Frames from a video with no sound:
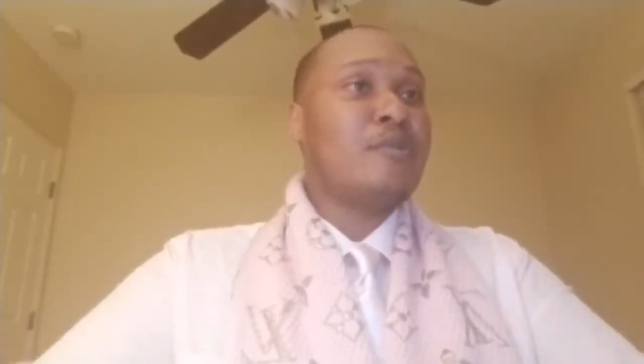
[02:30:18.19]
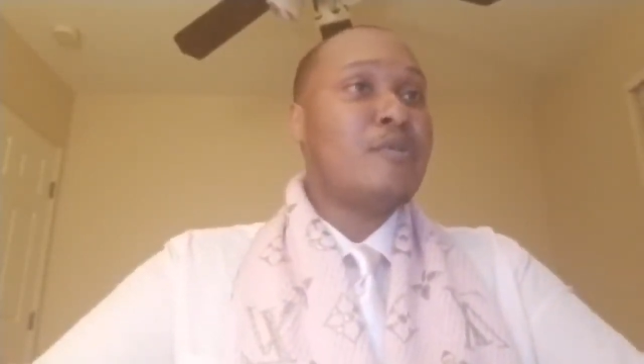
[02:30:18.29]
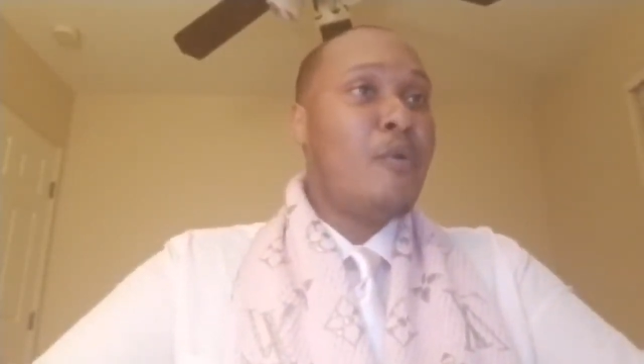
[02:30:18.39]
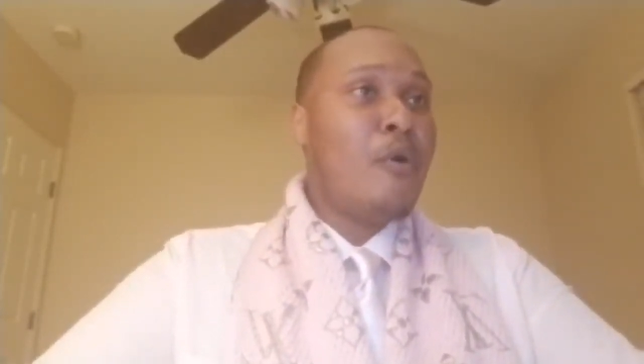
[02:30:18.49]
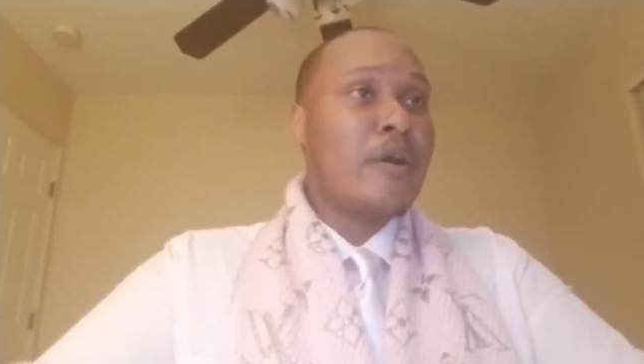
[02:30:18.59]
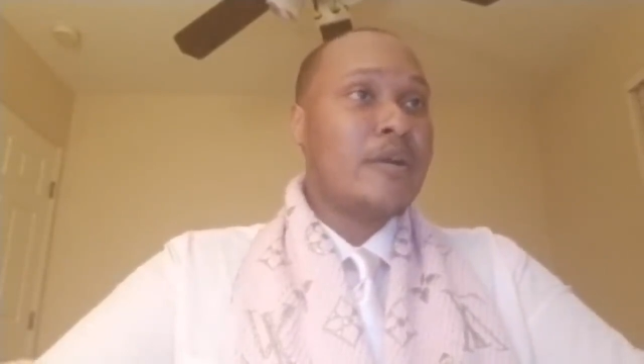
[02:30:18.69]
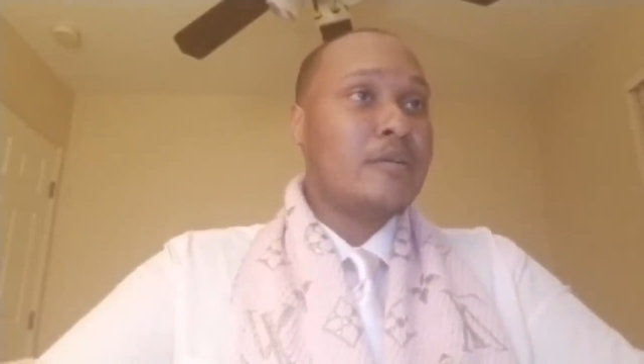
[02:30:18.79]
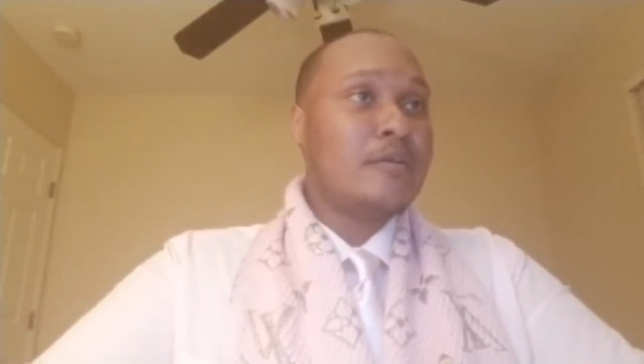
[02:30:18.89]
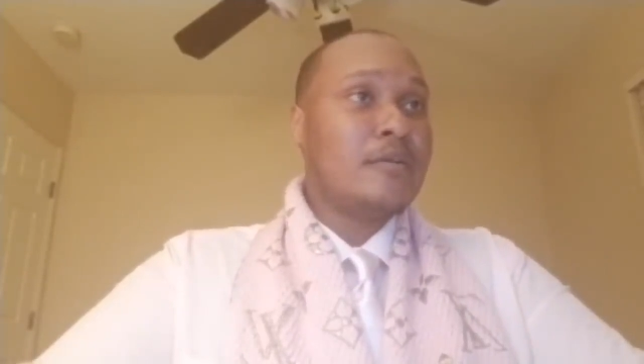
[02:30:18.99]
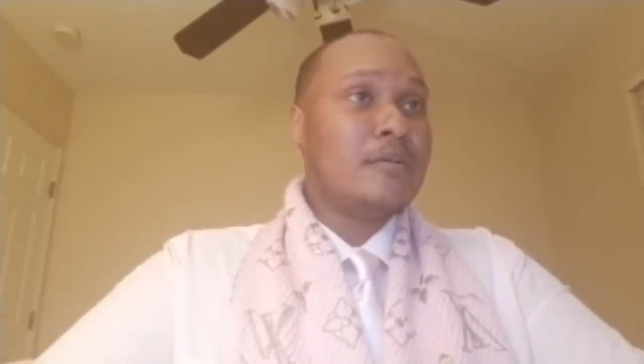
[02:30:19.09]
rewarded.
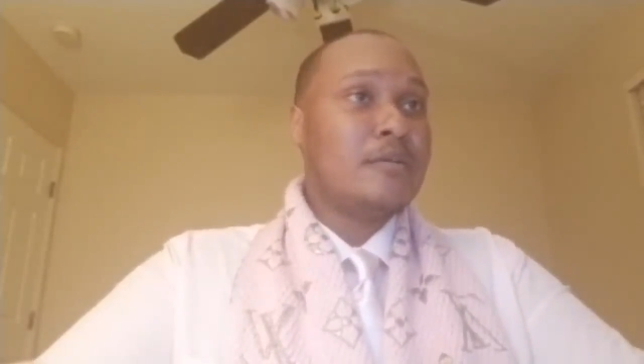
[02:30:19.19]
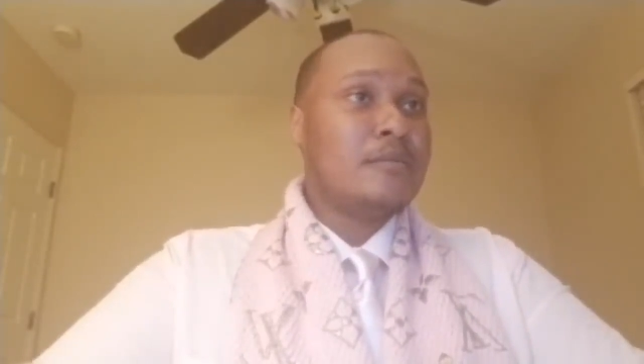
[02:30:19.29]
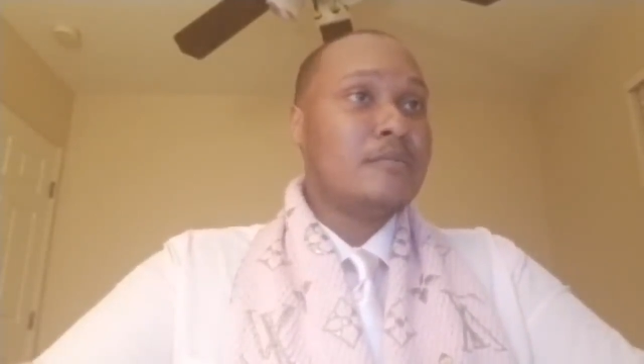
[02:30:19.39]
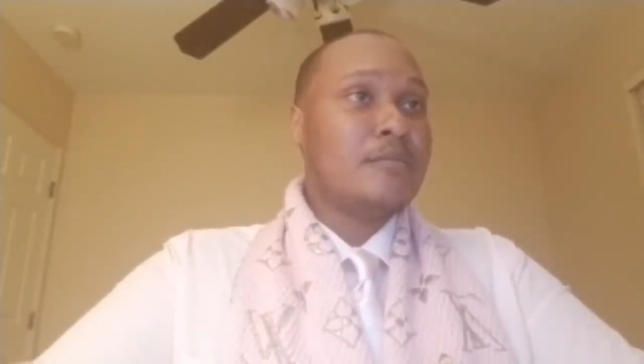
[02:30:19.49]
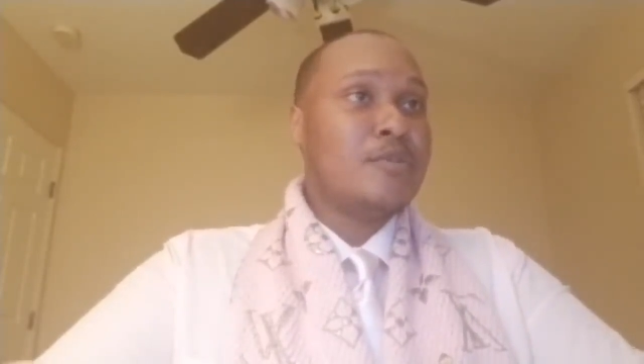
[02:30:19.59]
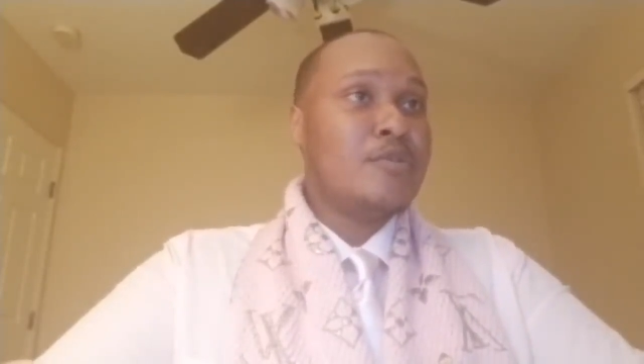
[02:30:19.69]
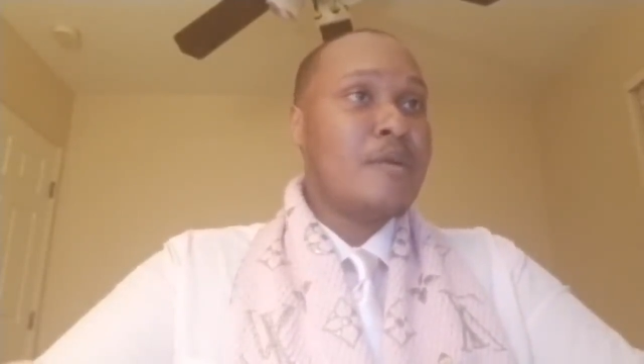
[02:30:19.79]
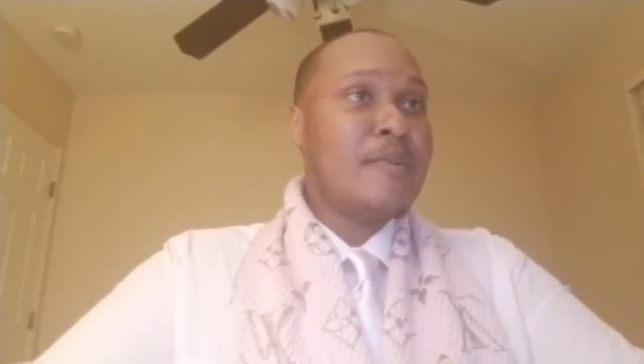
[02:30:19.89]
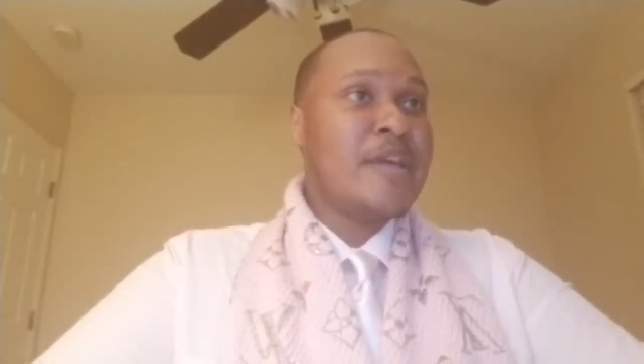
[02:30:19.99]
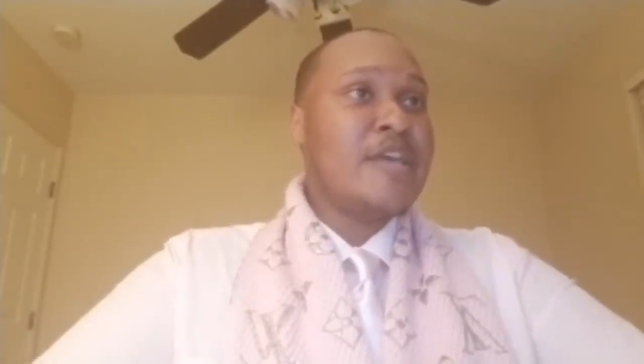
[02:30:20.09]
You
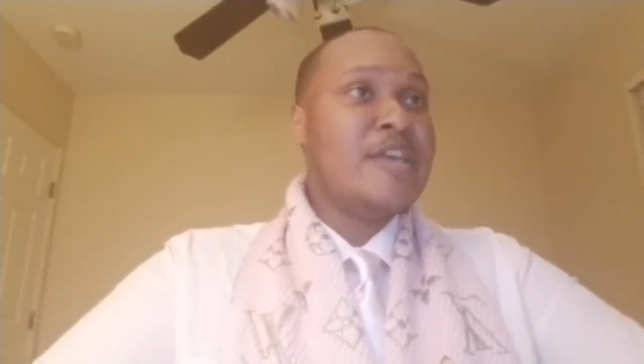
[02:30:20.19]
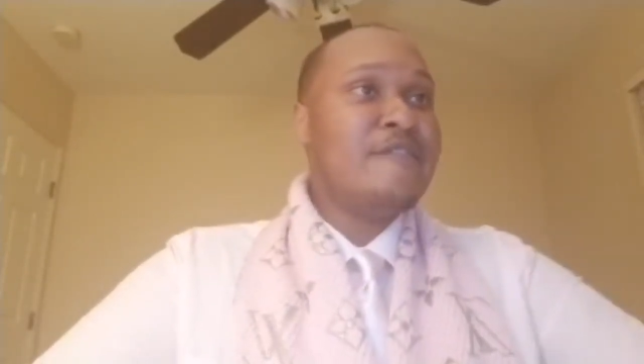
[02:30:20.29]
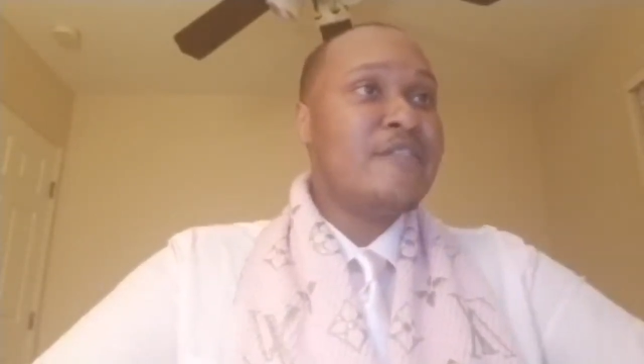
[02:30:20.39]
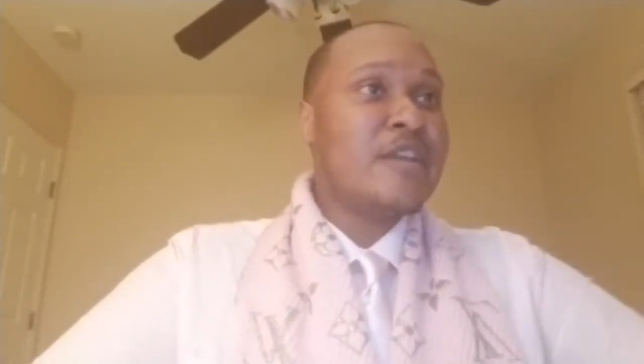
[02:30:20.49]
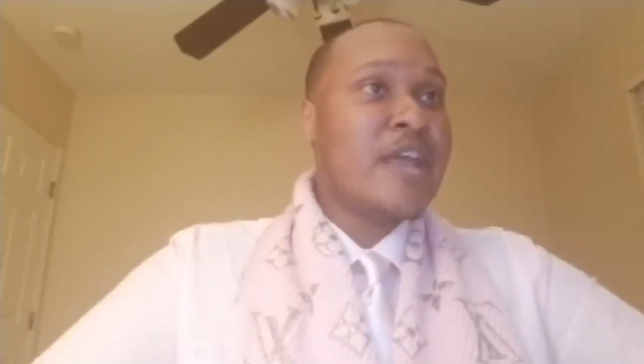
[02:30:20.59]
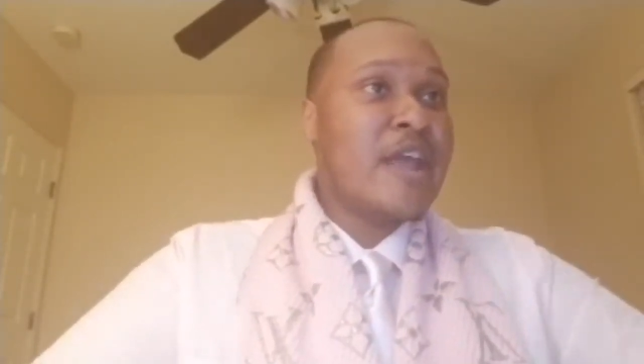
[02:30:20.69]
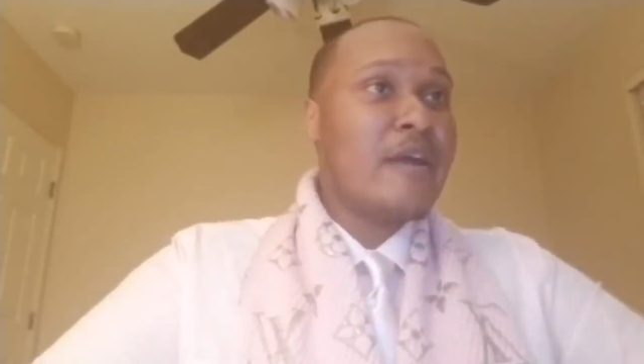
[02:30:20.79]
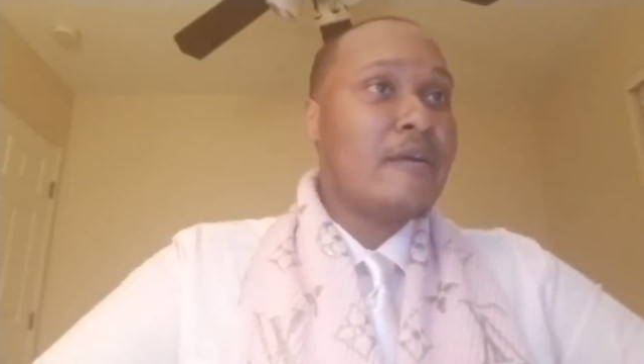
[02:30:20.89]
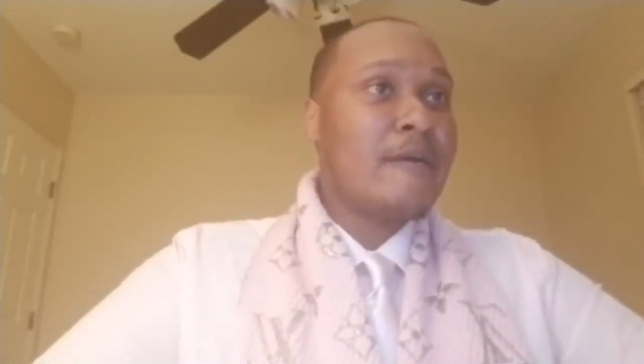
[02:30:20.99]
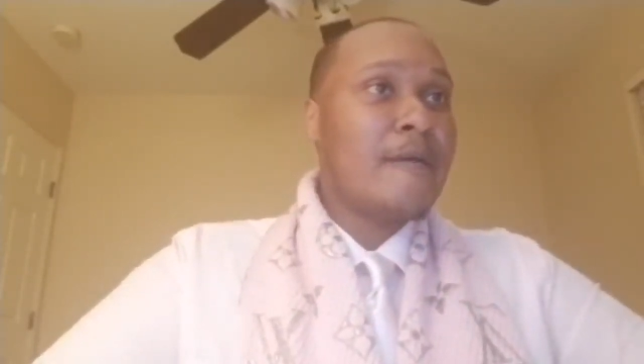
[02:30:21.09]
know what I mean? Even in
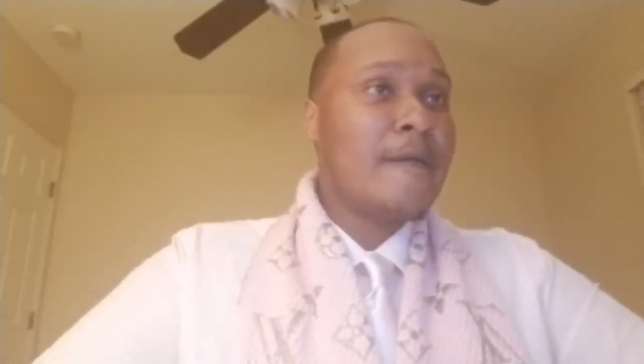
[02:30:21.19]
there.